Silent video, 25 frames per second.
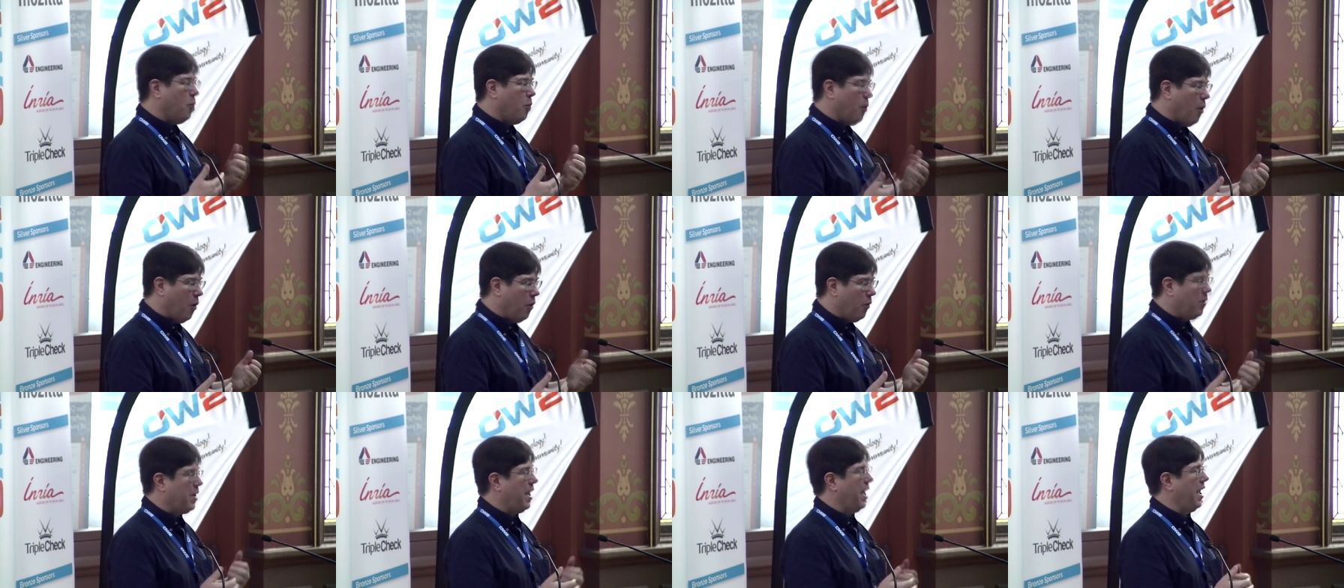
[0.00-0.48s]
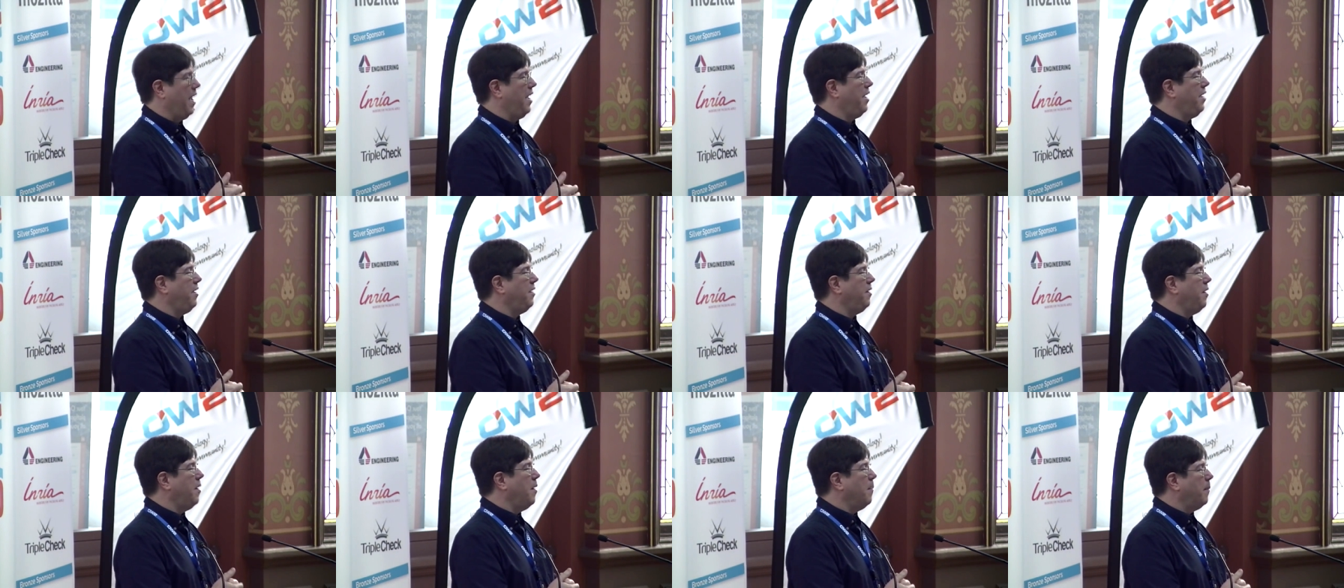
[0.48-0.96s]

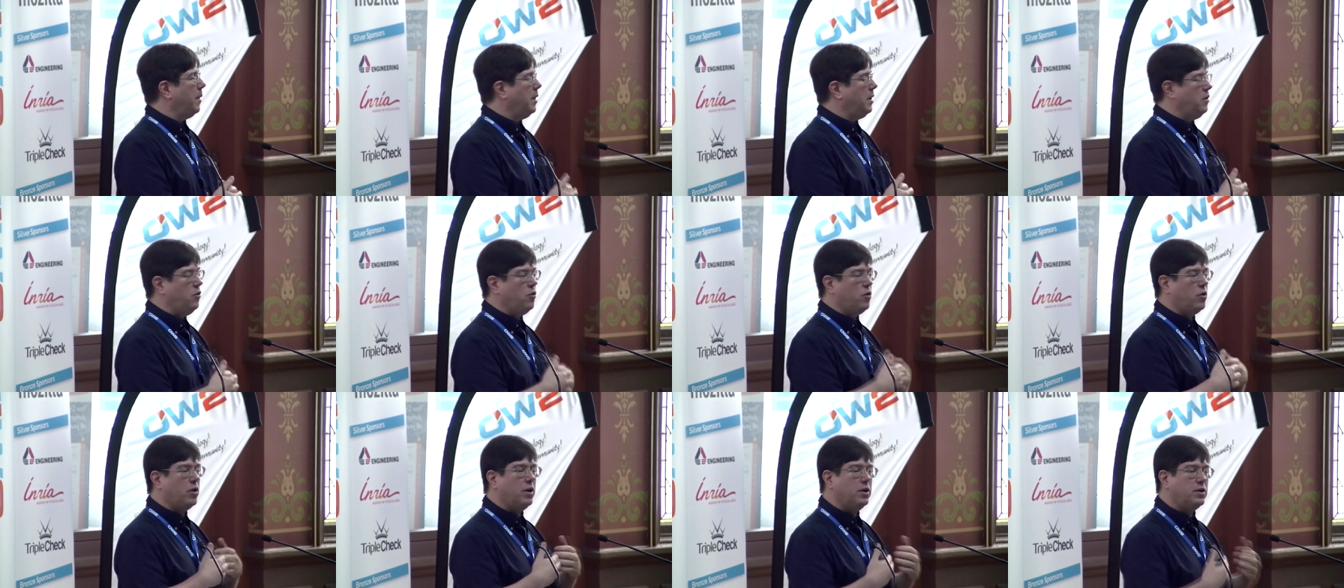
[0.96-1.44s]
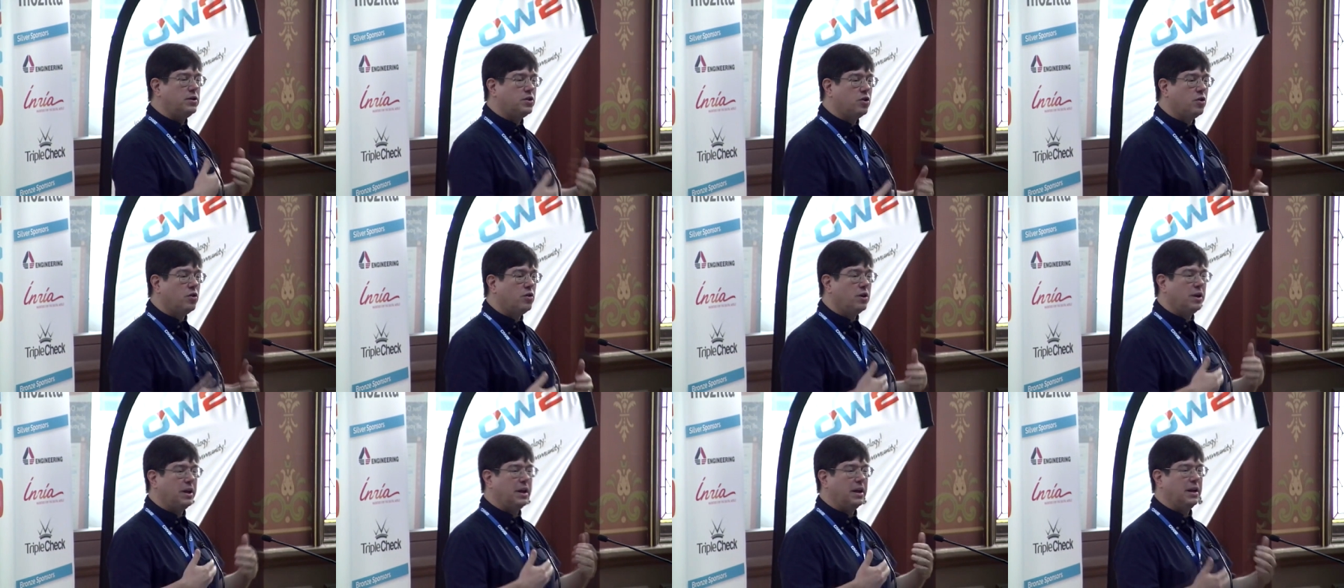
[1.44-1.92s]
Okay, but you can
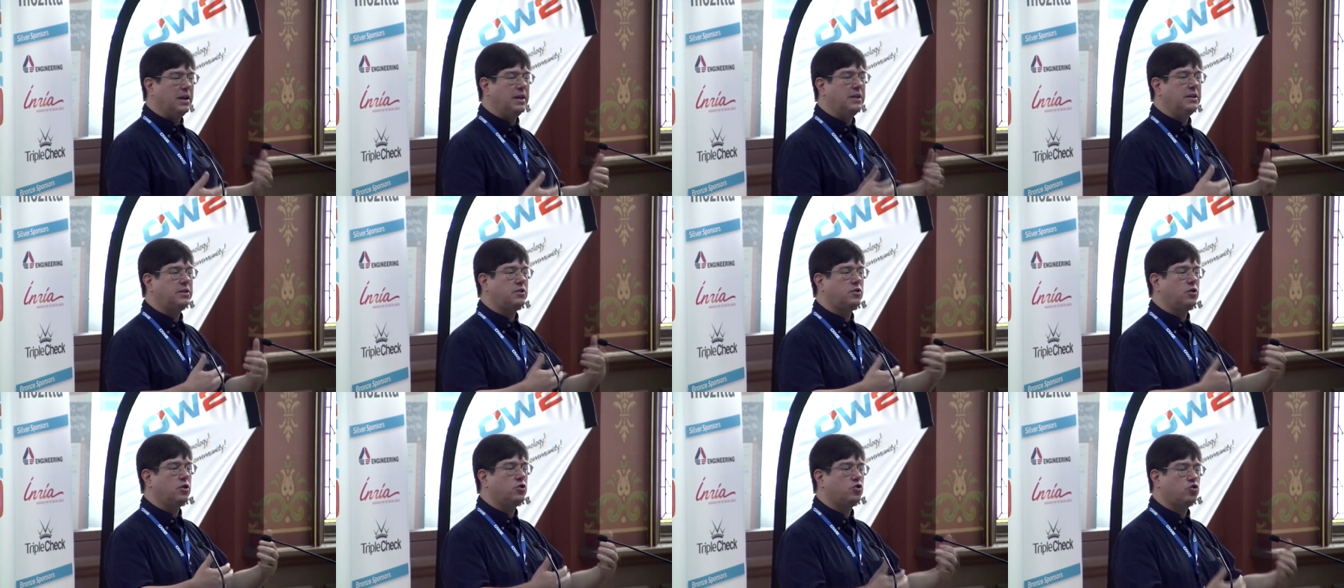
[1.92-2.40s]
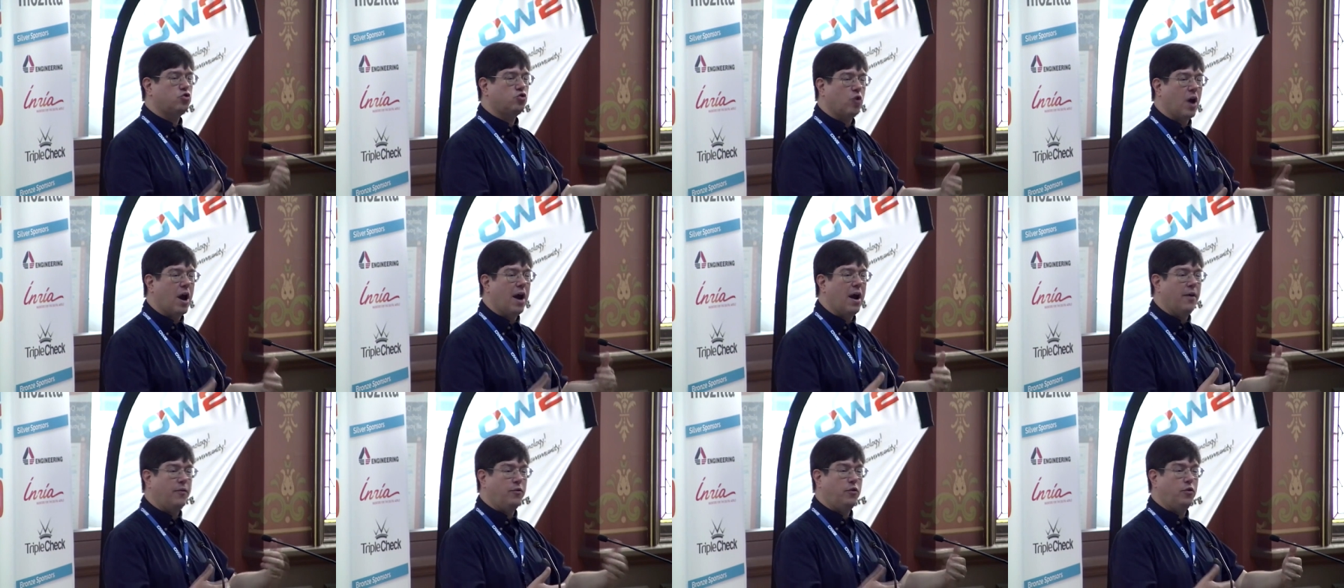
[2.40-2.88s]
certainly at least
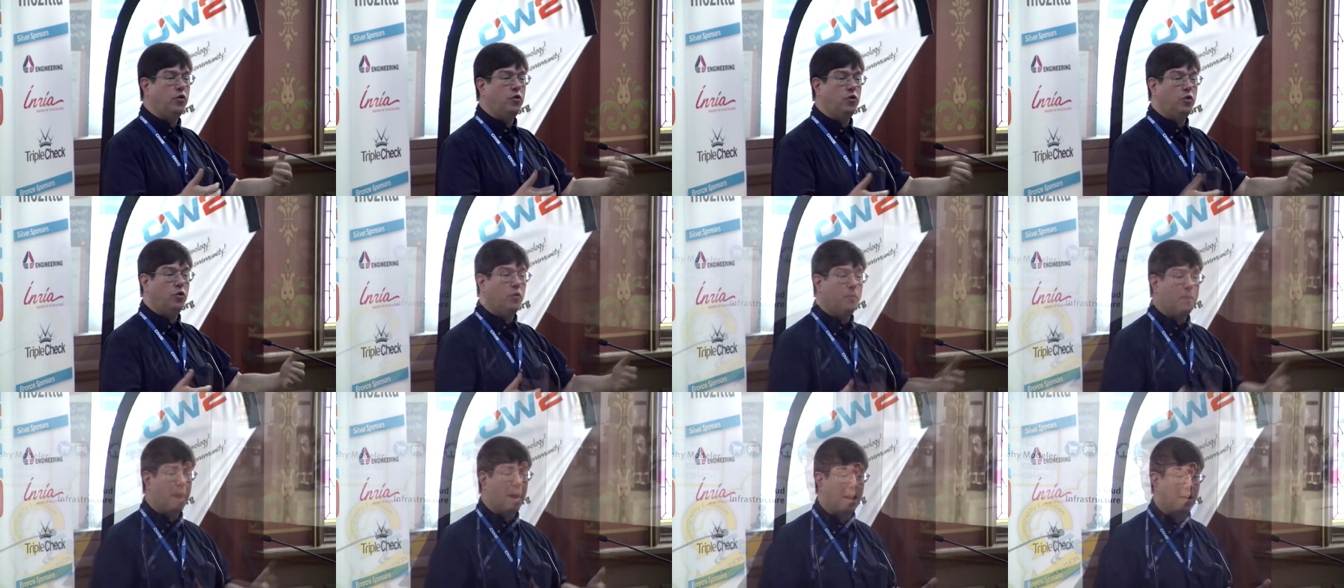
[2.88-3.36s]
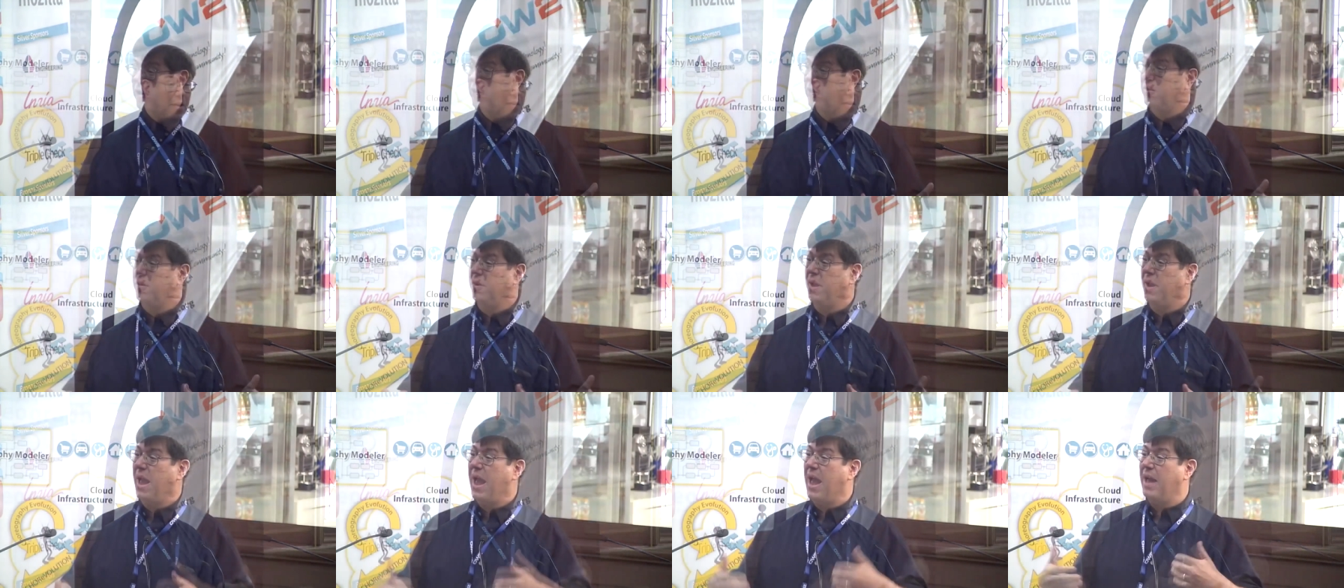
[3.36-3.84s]
strive to do better.